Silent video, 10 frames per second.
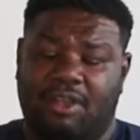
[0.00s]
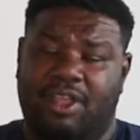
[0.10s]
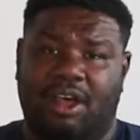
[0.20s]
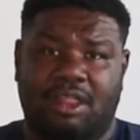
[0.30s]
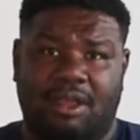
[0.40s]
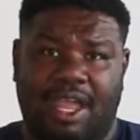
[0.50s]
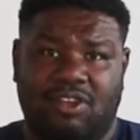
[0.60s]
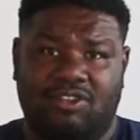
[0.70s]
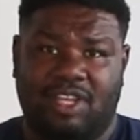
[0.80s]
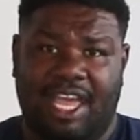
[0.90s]
They also
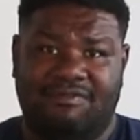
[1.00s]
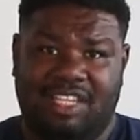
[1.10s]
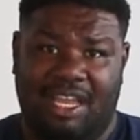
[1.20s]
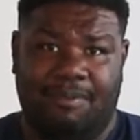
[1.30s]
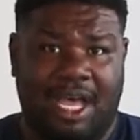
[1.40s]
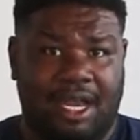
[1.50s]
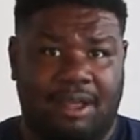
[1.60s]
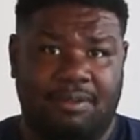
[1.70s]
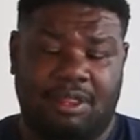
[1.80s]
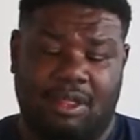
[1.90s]
usually have 10
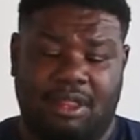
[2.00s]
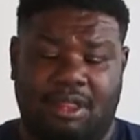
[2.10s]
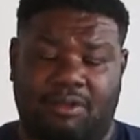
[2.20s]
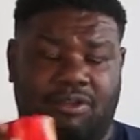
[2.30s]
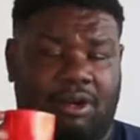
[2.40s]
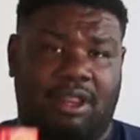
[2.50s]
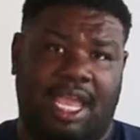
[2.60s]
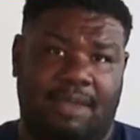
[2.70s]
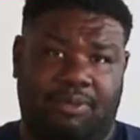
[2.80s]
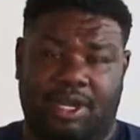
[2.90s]
bottoms. So this is, of course,
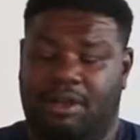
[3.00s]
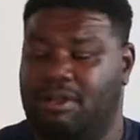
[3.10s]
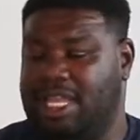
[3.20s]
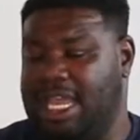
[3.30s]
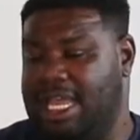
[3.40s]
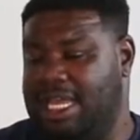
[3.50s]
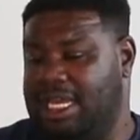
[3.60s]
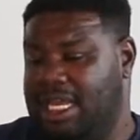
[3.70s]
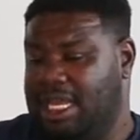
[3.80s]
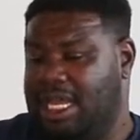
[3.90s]
a Pringles can.